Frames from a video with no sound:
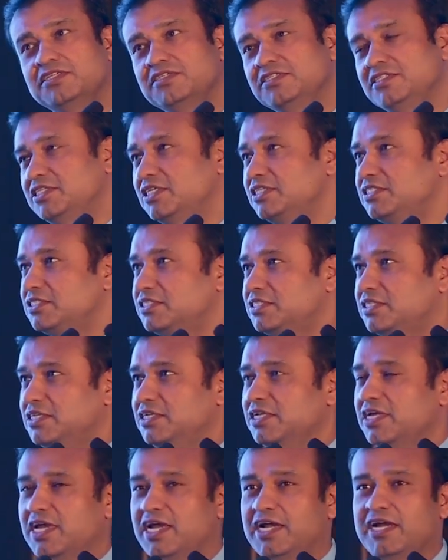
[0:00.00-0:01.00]
just
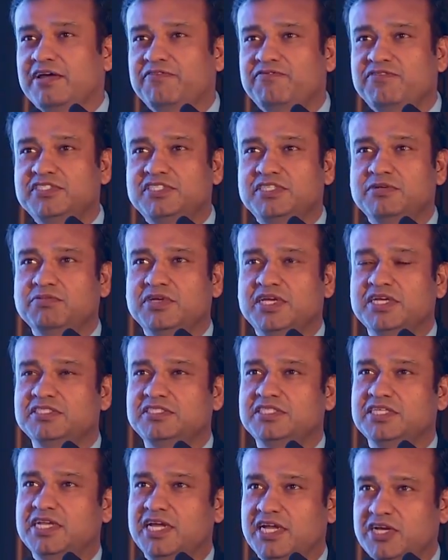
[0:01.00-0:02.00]
end up with some case
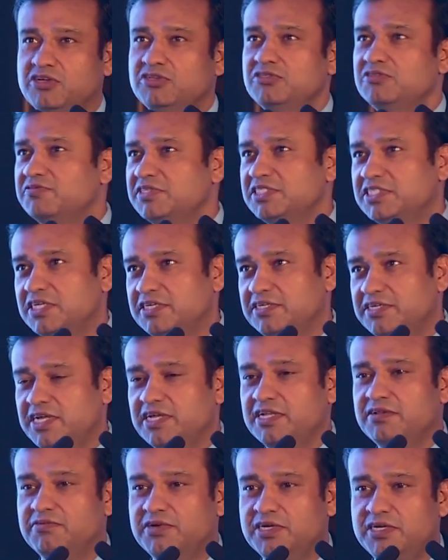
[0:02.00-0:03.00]
scenarios which are
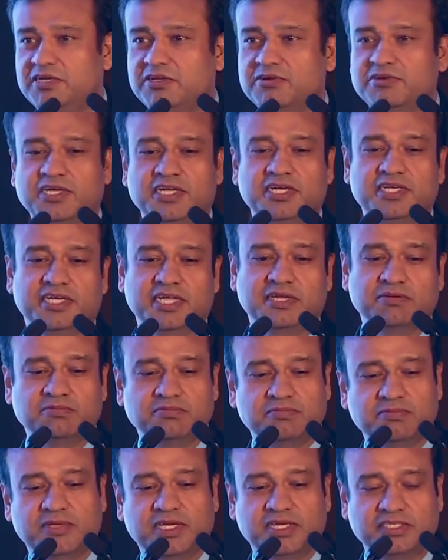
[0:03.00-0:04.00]
real world or real time
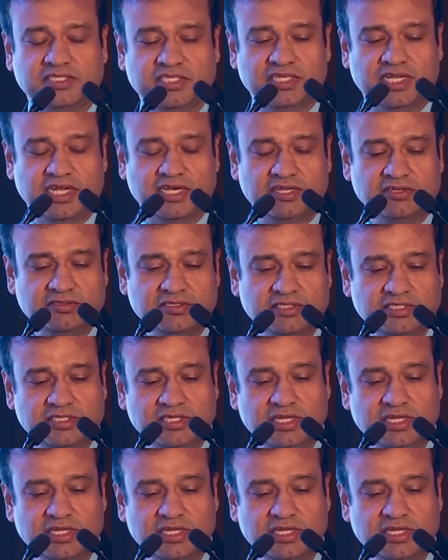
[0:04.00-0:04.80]
case scenarios.